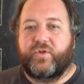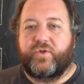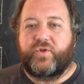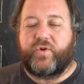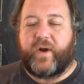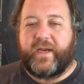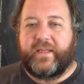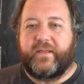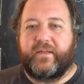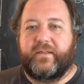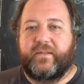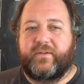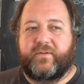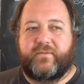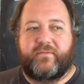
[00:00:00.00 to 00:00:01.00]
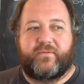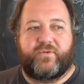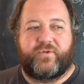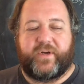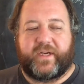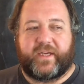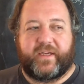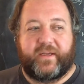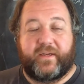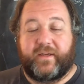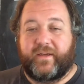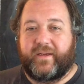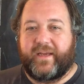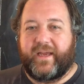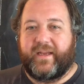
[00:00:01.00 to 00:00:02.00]
try a little trick,
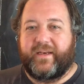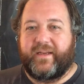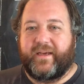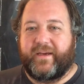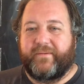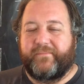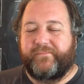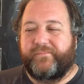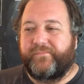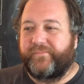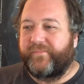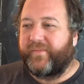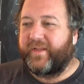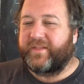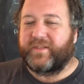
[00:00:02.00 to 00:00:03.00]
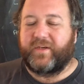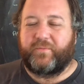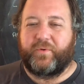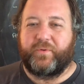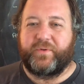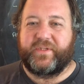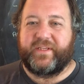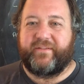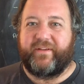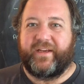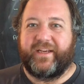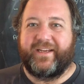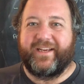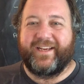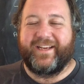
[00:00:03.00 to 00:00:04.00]
and it's going to ruin TV.